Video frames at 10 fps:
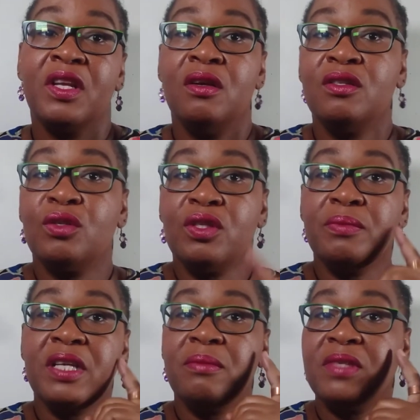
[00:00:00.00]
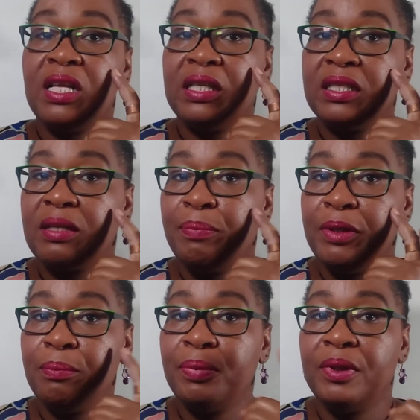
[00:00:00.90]
So sometimes I'll get a
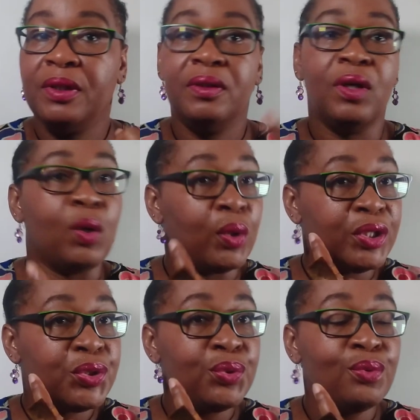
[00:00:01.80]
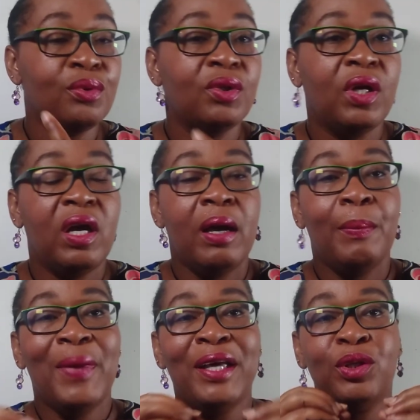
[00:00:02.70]
pimple or two.
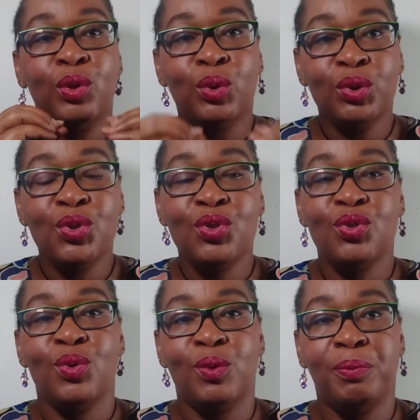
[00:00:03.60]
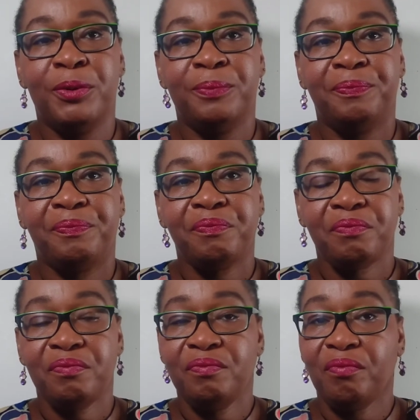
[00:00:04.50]
My go-to soap,
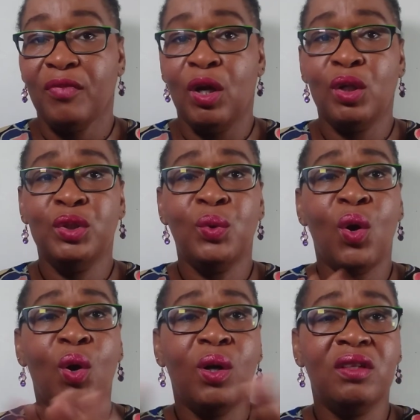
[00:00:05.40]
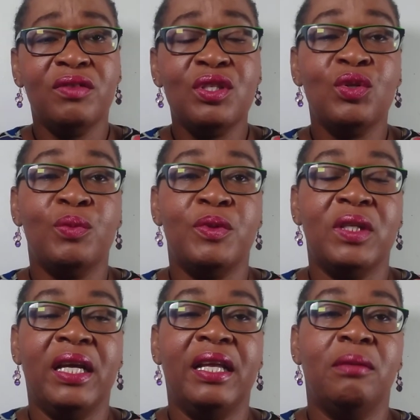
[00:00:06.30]
although all of the soaps will
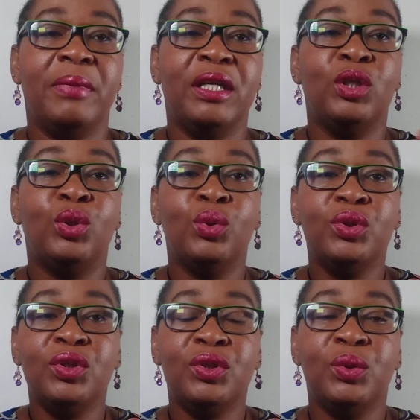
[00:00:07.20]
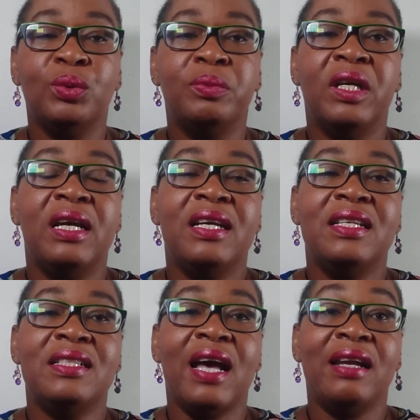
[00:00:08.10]
help, my go-to soap
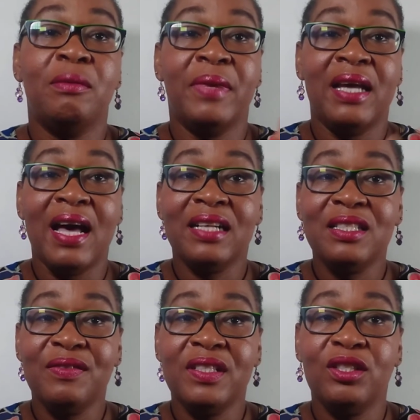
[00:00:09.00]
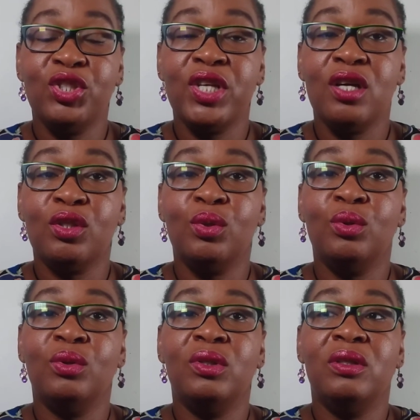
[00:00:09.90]
is either my activated
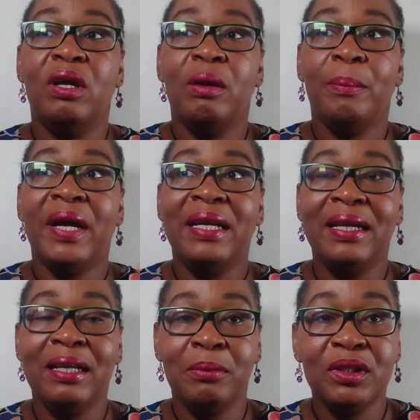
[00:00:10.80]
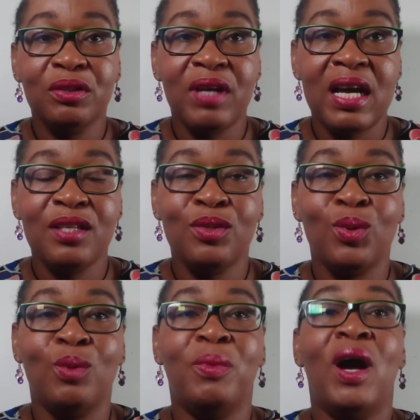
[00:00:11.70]
charcoal, my lemongrass
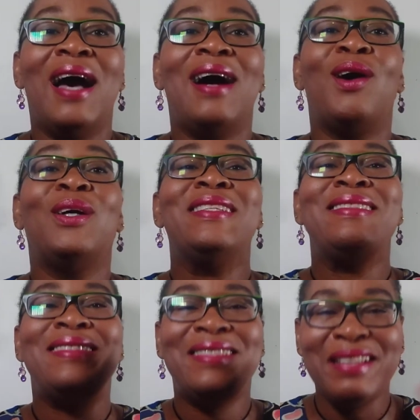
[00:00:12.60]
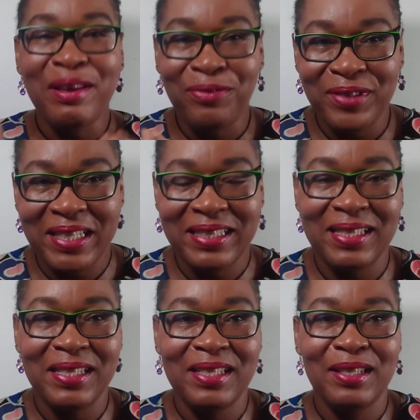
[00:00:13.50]
soap, or
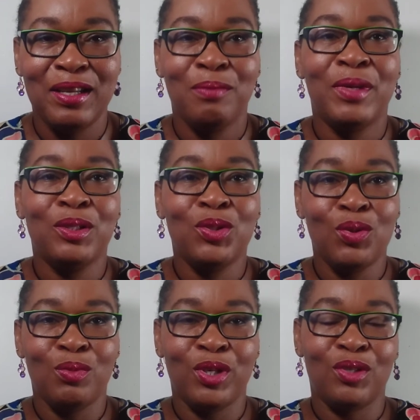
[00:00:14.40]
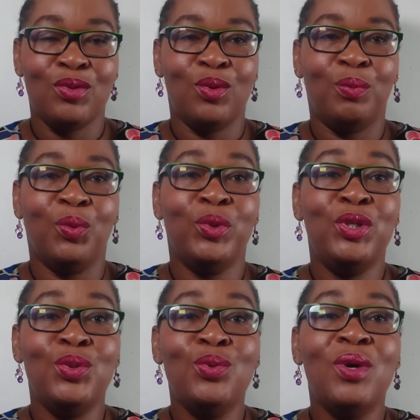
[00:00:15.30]
definitely my turmeric soap. We
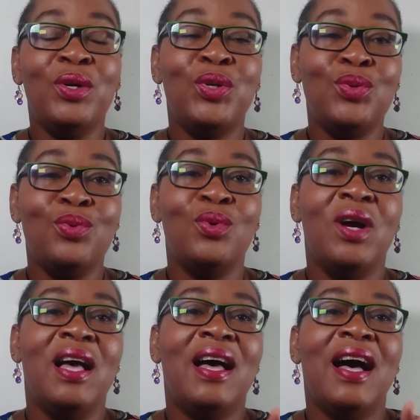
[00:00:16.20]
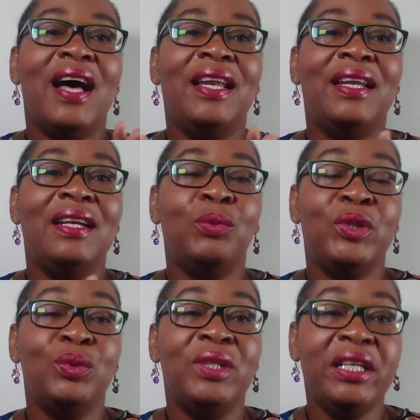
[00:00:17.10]
do
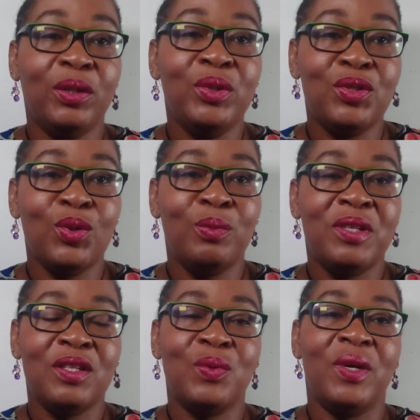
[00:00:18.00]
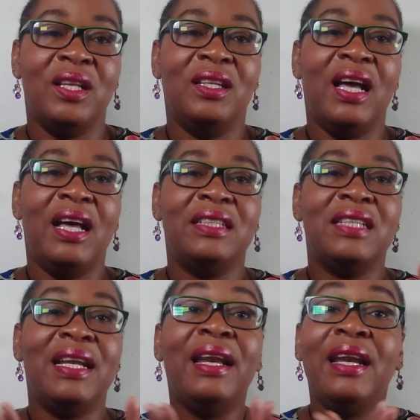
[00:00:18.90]
liquid soaps as well, and
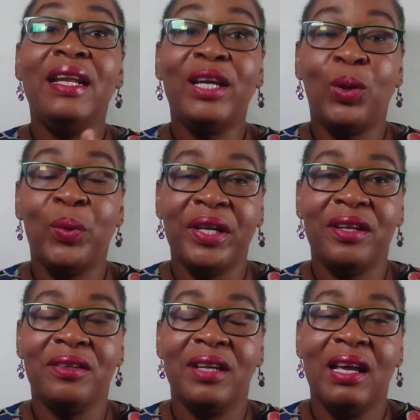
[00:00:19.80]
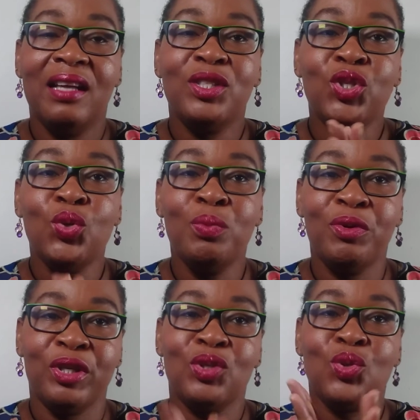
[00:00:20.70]
the liquid
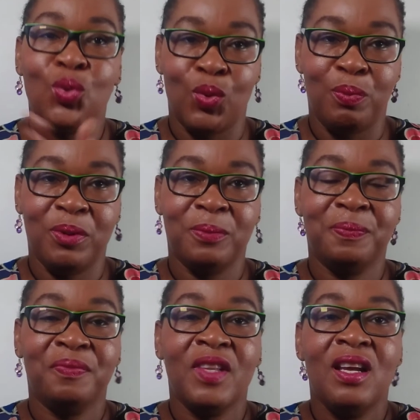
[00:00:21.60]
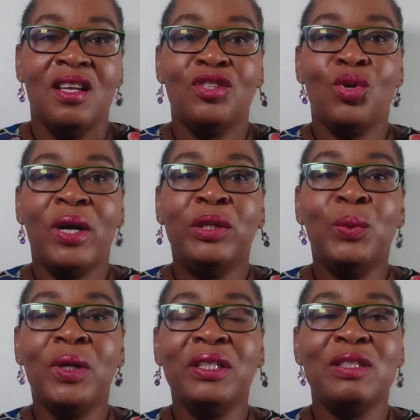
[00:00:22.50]
turmeric soap. So I
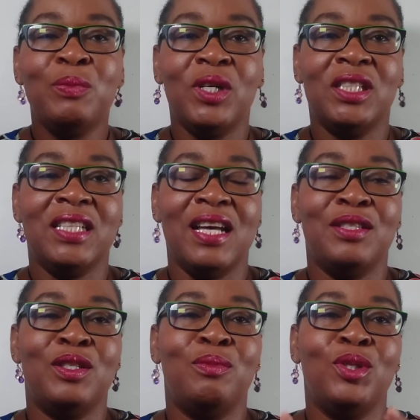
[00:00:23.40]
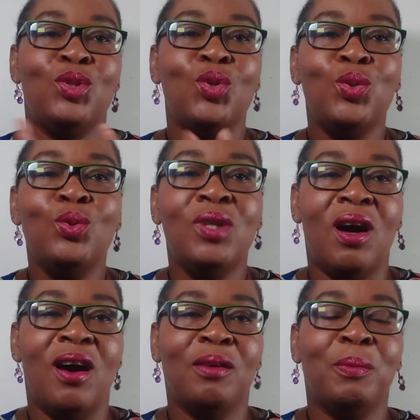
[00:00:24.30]
don't want this broadcast to be too
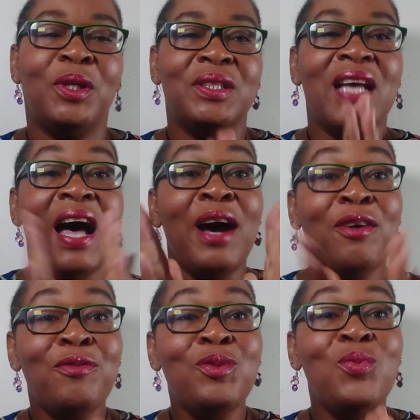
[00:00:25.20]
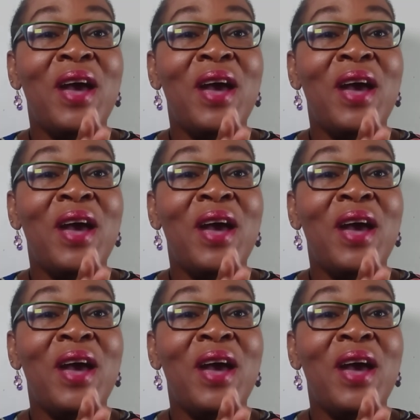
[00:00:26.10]
long, but have you